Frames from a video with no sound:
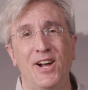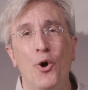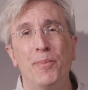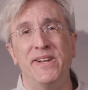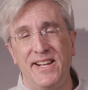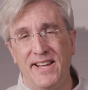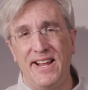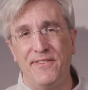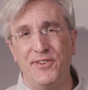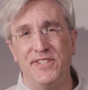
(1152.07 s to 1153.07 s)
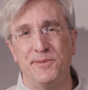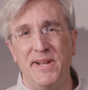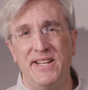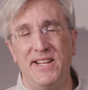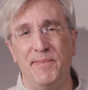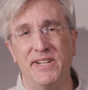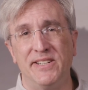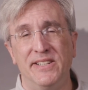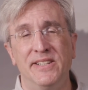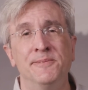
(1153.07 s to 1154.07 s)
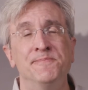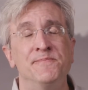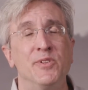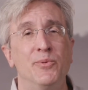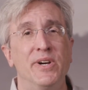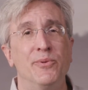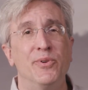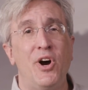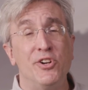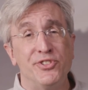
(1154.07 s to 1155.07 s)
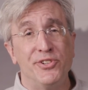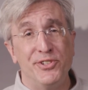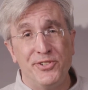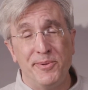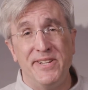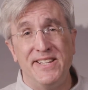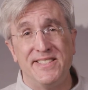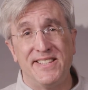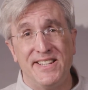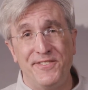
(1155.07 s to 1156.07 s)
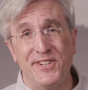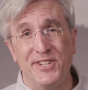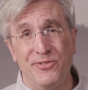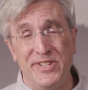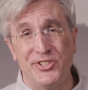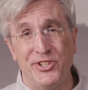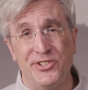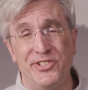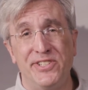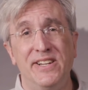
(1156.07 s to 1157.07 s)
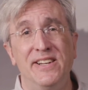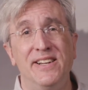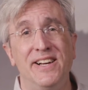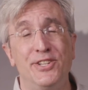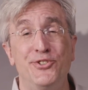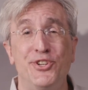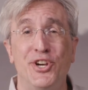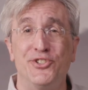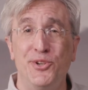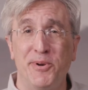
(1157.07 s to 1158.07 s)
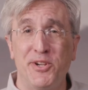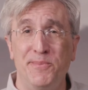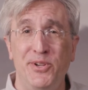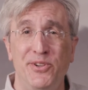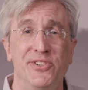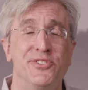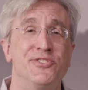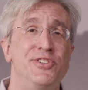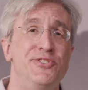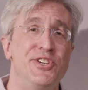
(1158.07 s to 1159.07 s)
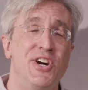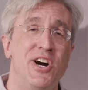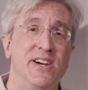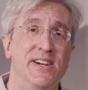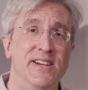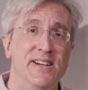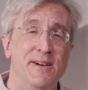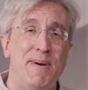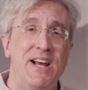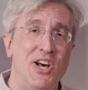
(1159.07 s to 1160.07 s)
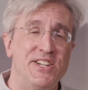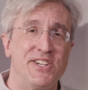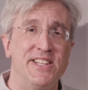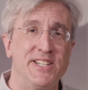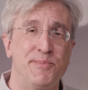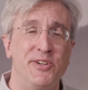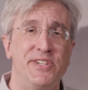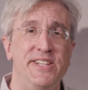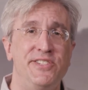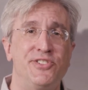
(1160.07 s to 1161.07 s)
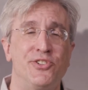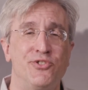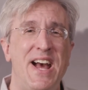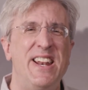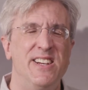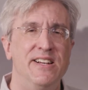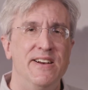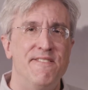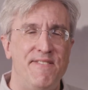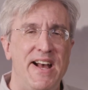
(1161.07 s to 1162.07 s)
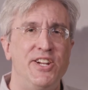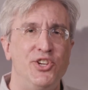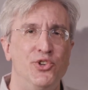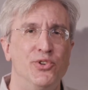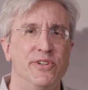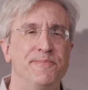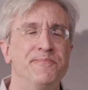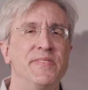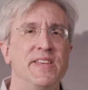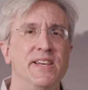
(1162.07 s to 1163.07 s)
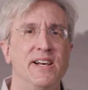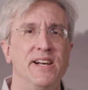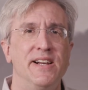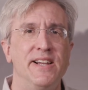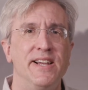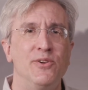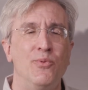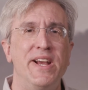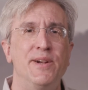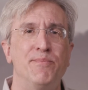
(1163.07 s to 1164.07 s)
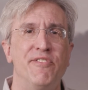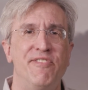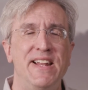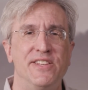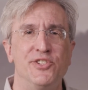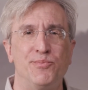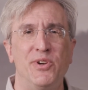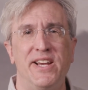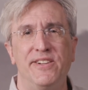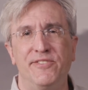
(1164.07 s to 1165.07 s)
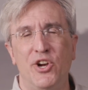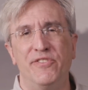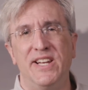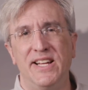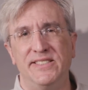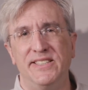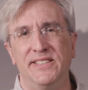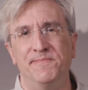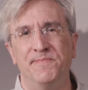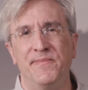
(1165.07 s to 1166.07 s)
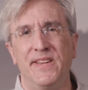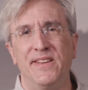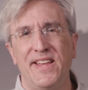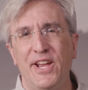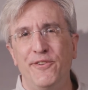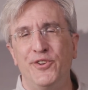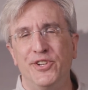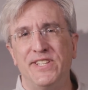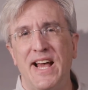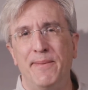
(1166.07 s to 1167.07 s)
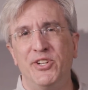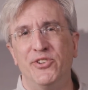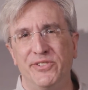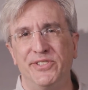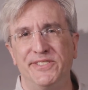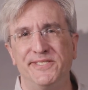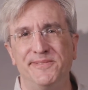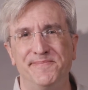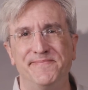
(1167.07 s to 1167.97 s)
open again after this pandemic, where we're also contributing significant research using our supercomputers, using our biological expertise to try to find a cure and a way to prevent the spread of COVID-19. Thank you for your time and your interest.